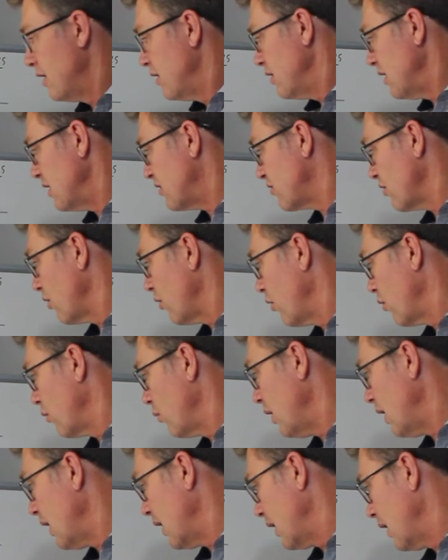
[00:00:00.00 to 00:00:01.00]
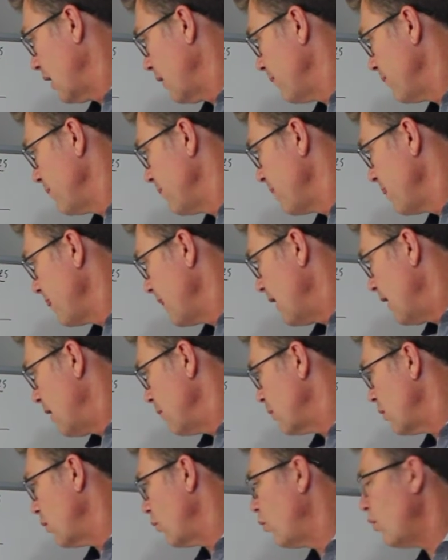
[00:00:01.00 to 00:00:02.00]
That's a long way.
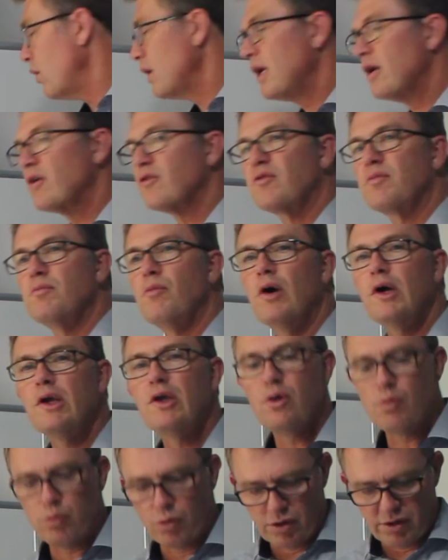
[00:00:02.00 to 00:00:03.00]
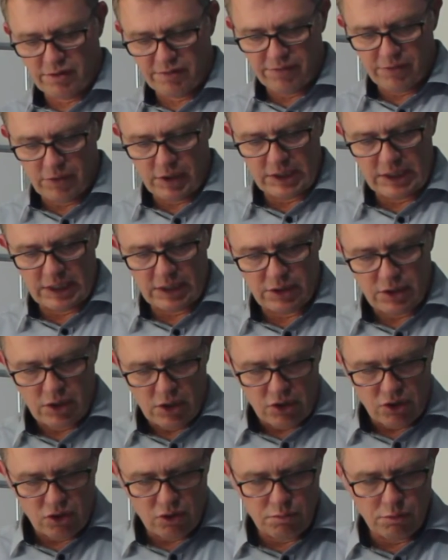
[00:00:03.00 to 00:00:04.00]
But what else might you want to find out?
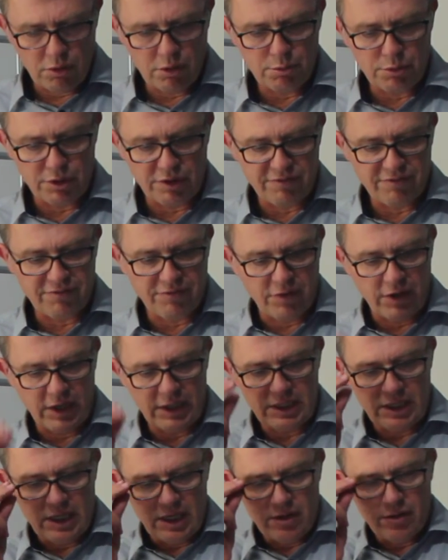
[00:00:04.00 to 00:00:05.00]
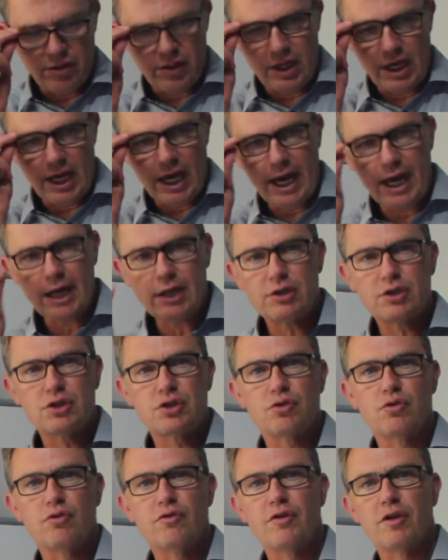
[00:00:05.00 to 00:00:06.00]
You might want to find the
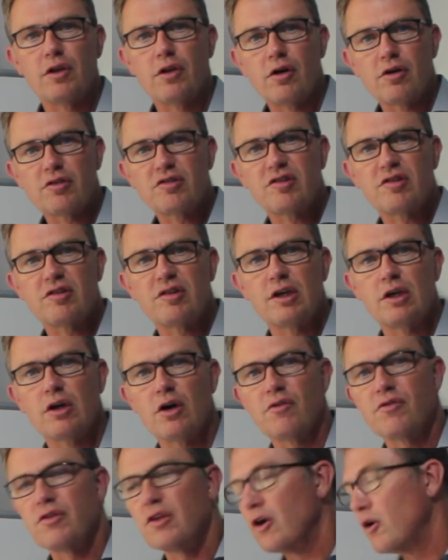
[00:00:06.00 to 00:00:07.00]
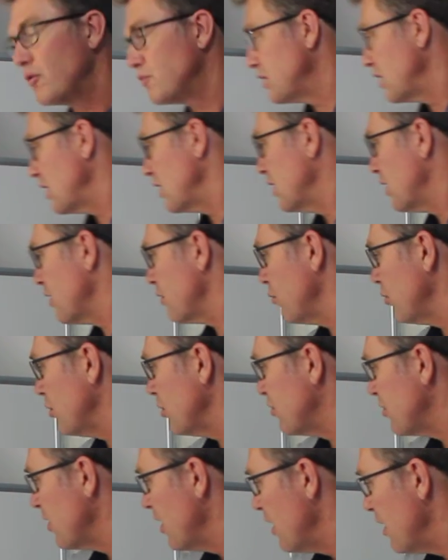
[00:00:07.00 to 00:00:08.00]
actual velocity of the object. In other
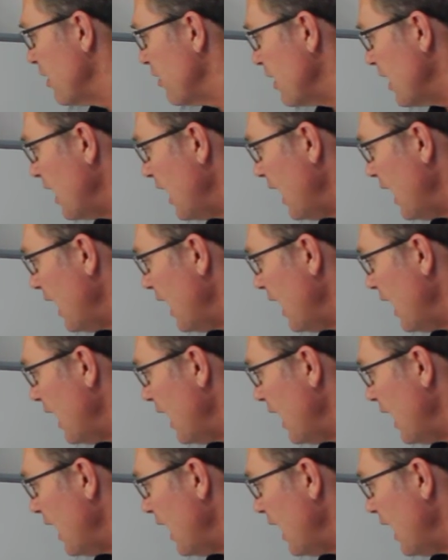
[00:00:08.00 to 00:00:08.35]
words, the